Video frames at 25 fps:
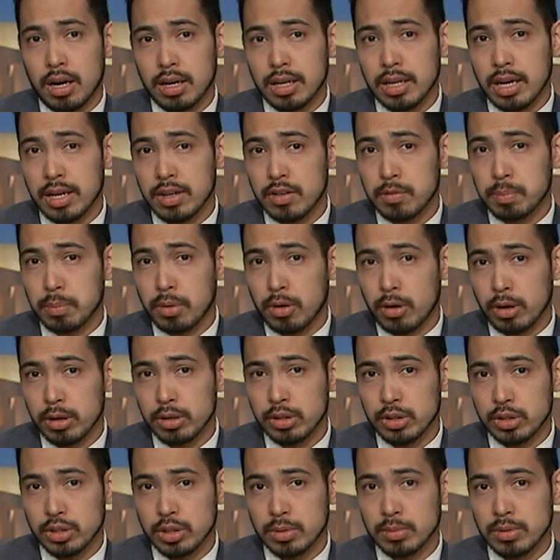kind of
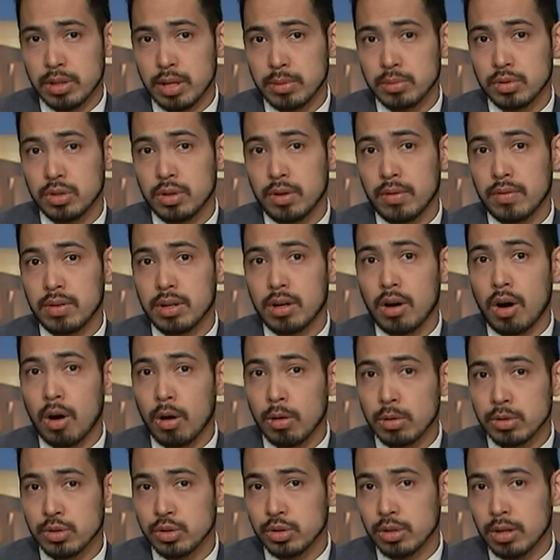partnership, some sort of a
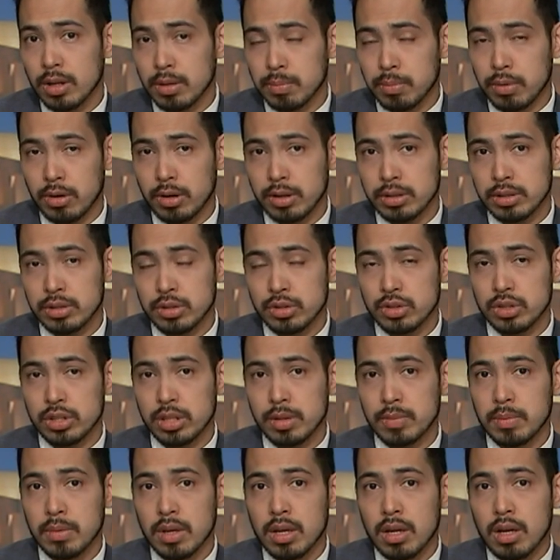cultural
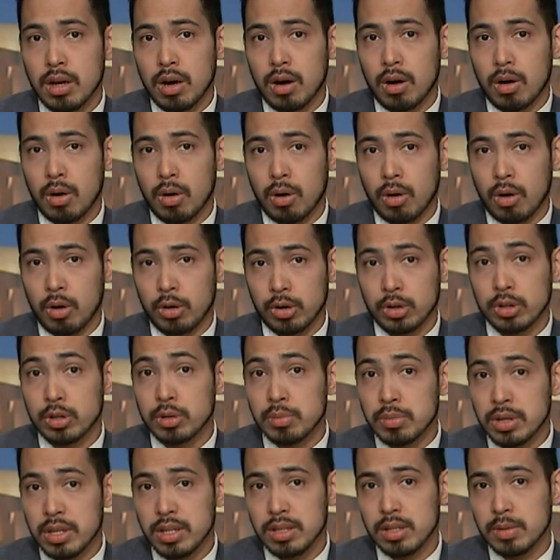partnership or
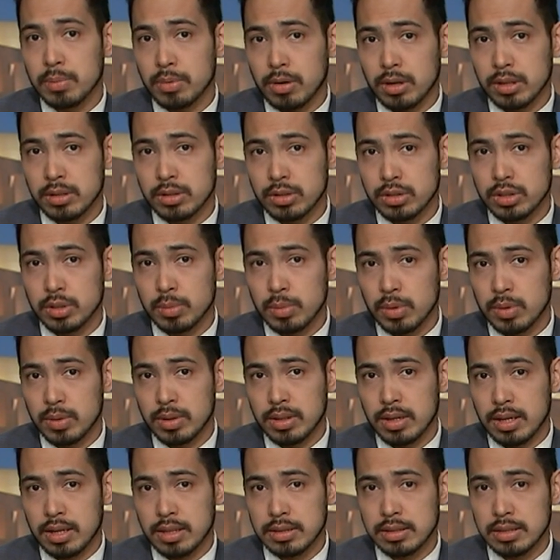community partnership
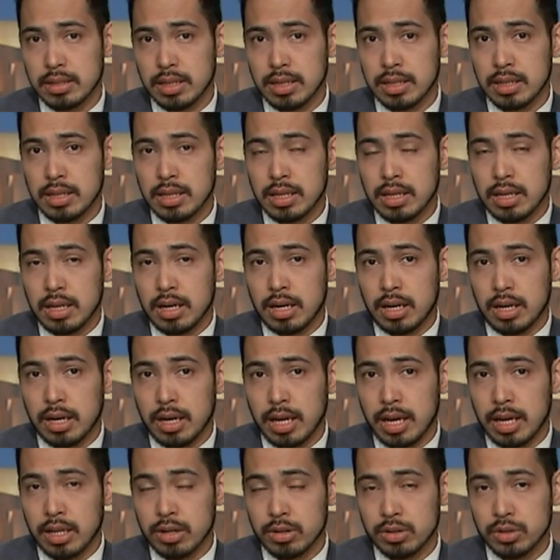between ASEAN
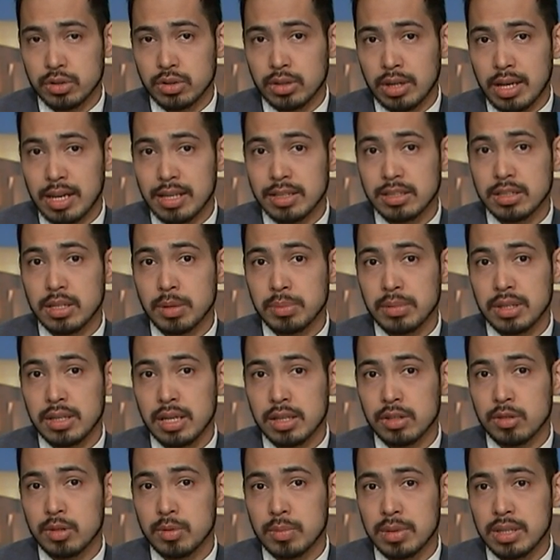and Australia is something
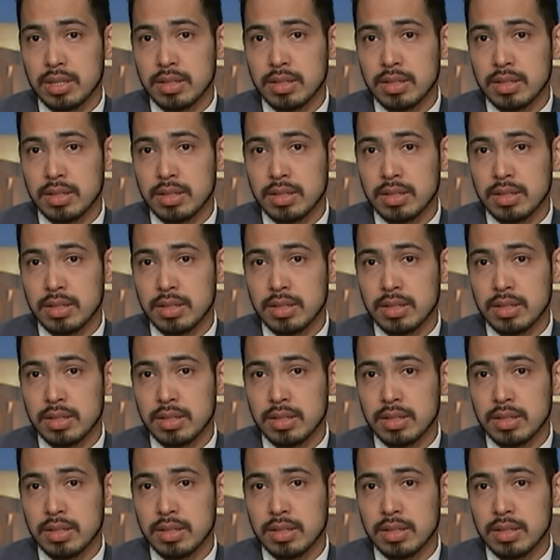that could be